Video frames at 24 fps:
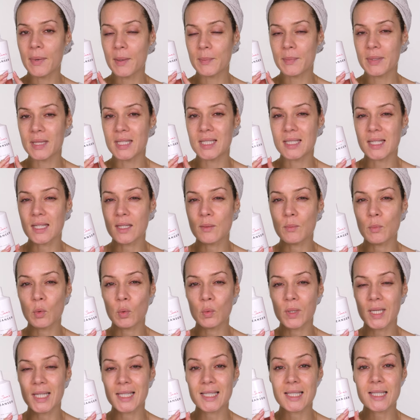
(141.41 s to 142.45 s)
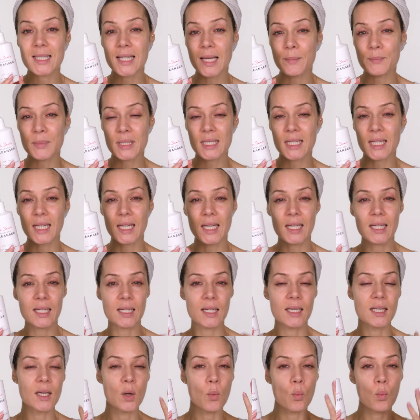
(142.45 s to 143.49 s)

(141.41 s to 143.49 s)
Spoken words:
pump of this in the morning to damp skin,